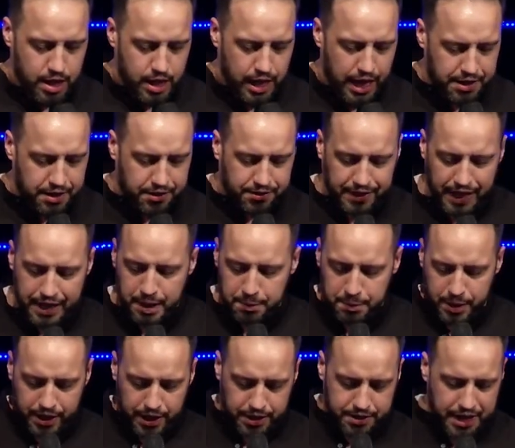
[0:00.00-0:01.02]
I decide I'm
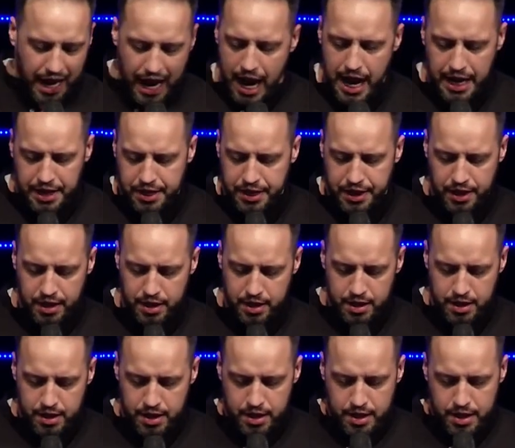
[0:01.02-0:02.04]
going to tithe,
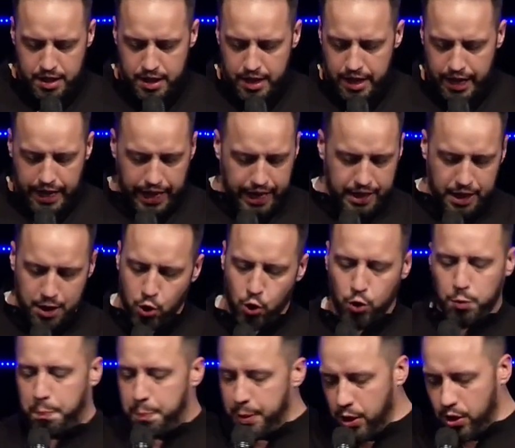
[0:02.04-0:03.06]
and an
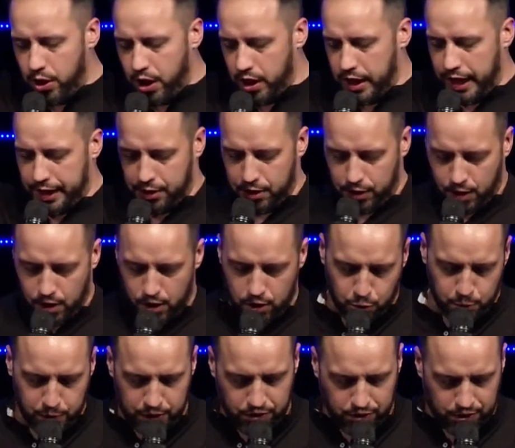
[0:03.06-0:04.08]
old bill collector calls
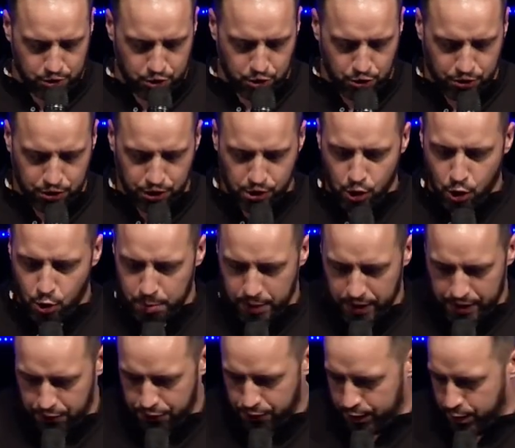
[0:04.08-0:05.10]
me and says, you still owe
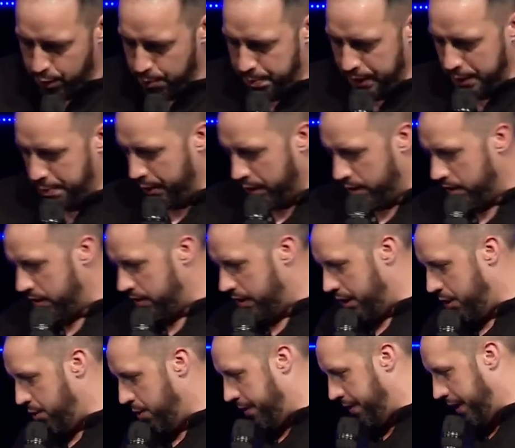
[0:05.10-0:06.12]
money for your beeper that
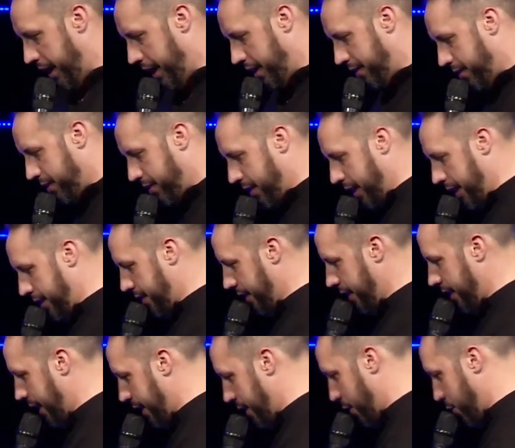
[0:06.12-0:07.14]
you haven't had since
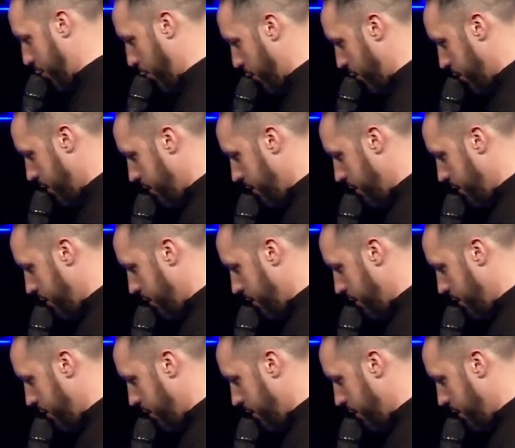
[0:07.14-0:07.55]
1992.